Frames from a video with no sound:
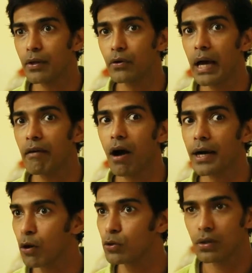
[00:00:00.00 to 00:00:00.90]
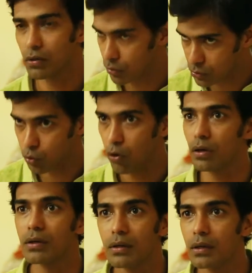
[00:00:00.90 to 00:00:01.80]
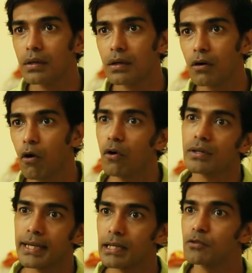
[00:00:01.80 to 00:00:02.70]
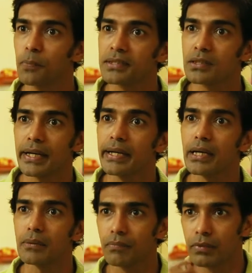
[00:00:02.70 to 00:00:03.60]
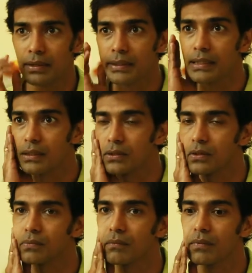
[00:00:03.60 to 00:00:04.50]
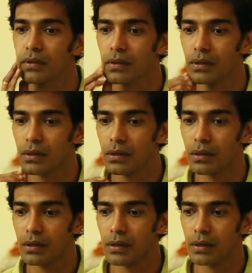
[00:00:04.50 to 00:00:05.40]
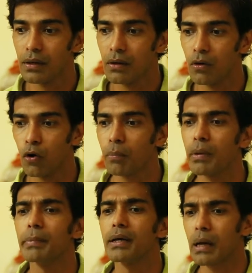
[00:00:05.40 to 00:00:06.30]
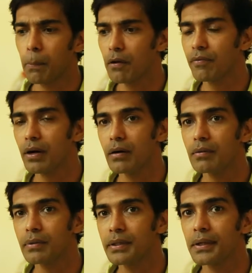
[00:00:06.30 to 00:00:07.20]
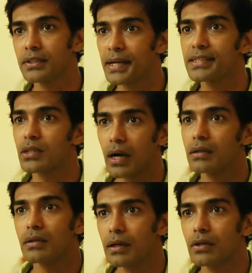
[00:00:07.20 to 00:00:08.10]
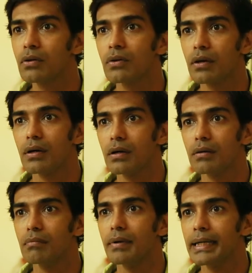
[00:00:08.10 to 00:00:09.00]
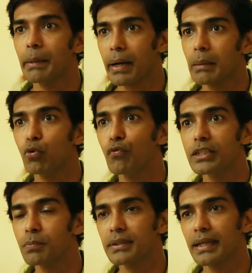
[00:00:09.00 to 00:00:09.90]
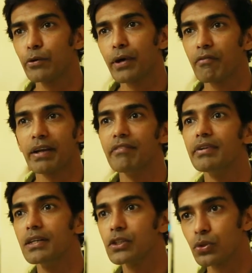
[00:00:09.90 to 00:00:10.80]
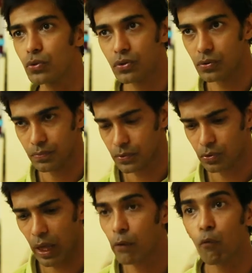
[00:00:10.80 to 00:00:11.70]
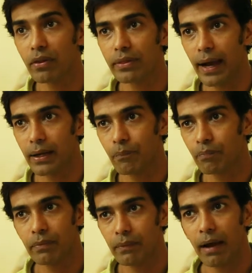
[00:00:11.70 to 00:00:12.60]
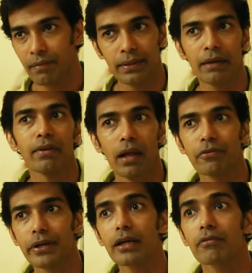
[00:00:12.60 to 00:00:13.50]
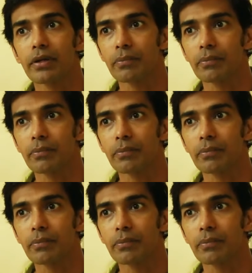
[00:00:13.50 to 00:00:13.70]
You don't have art house or so-called alternative spaces in India, theatres, or maybe a couple of theatre chains run, independent movies. But then you get very weird shows. So I don't want that. I've done that with Lakhs.